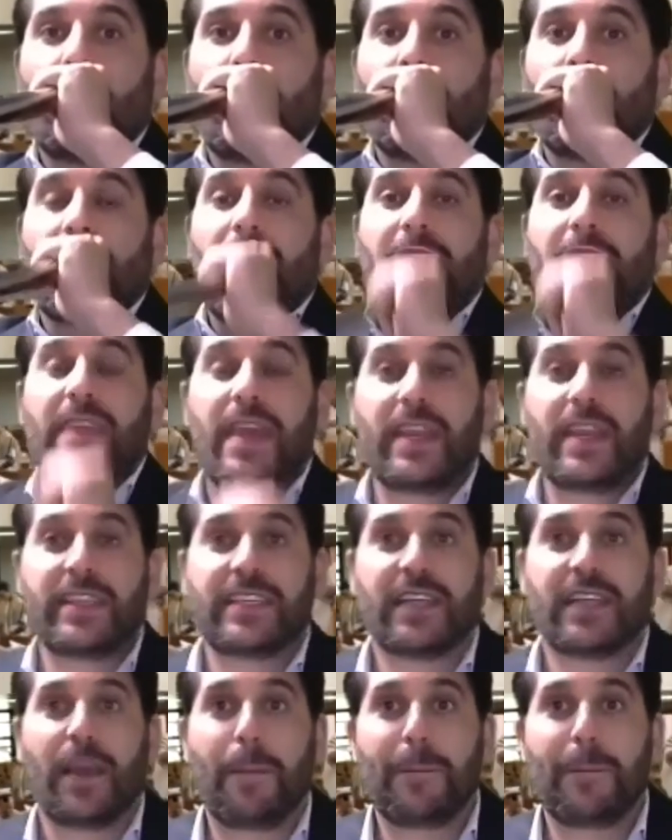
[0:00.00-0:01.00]
And then he
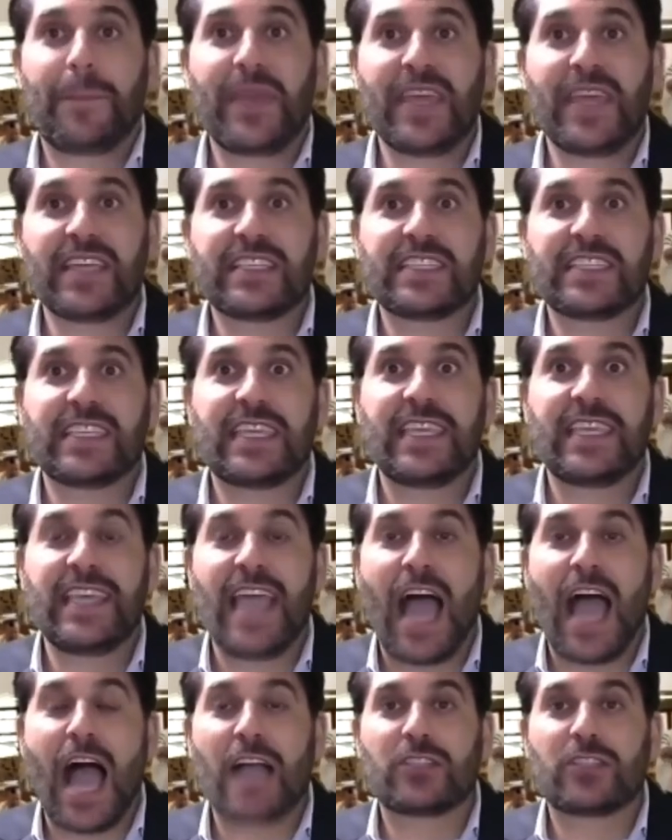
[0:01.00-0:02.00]
did a big
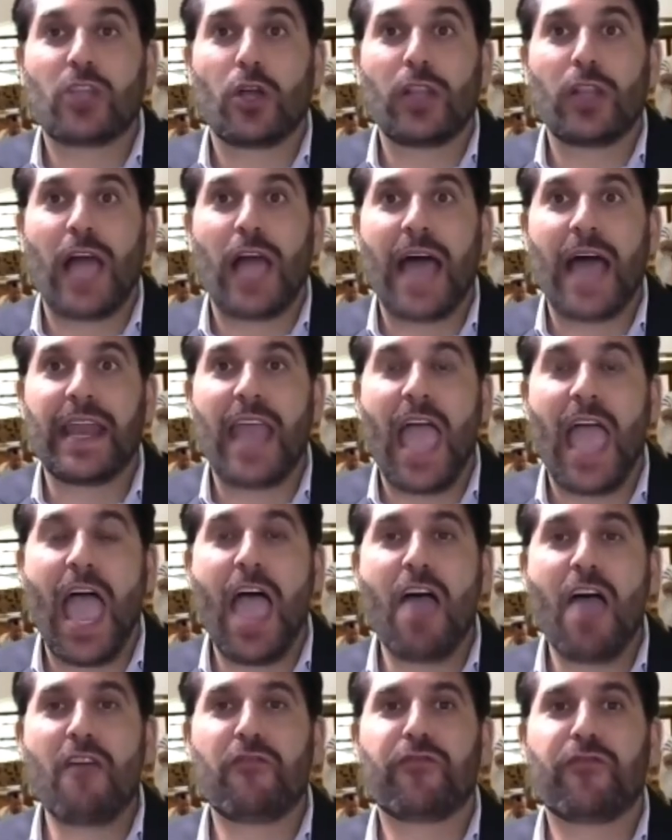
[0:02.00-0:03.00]
Tkiya Dola, and
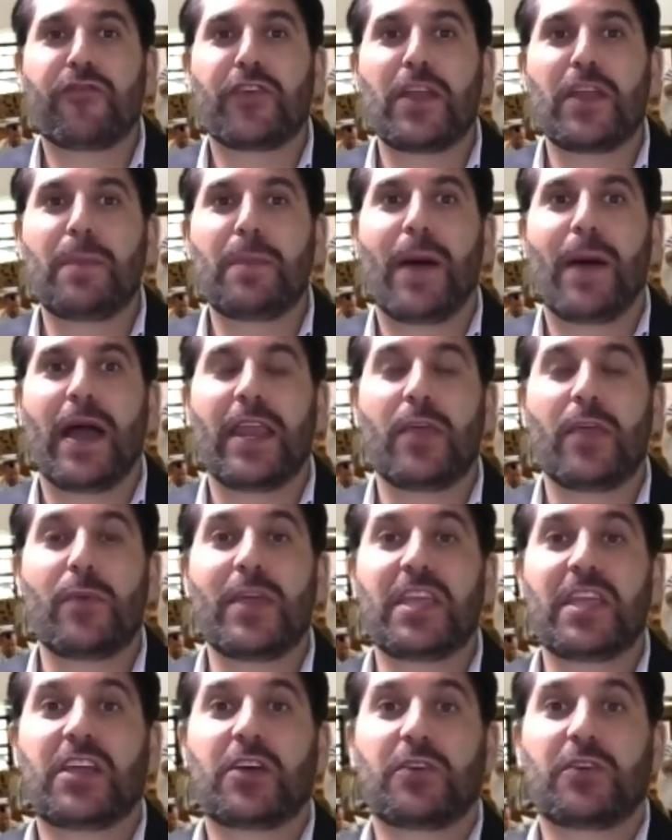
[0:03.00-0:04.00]
everybody
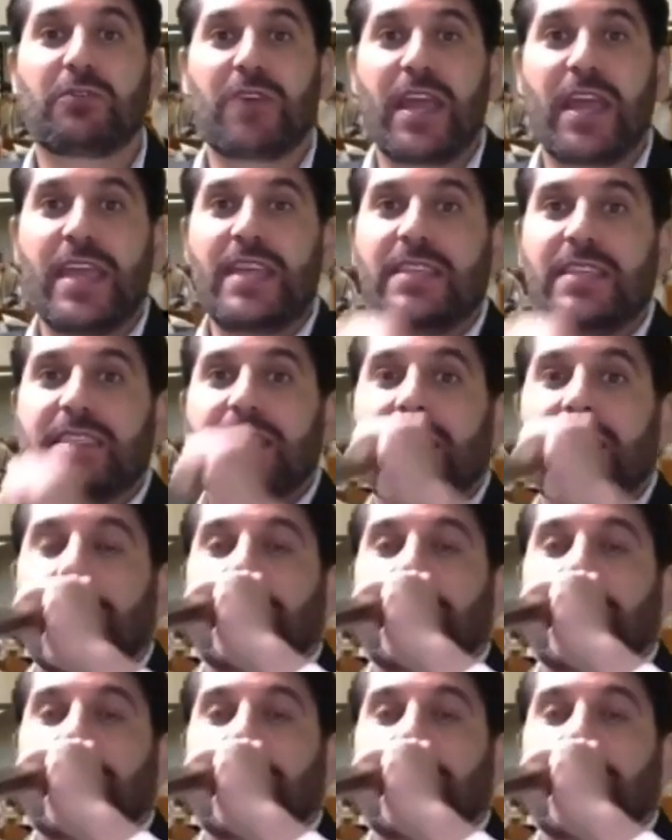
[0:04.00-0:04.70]
went crazy.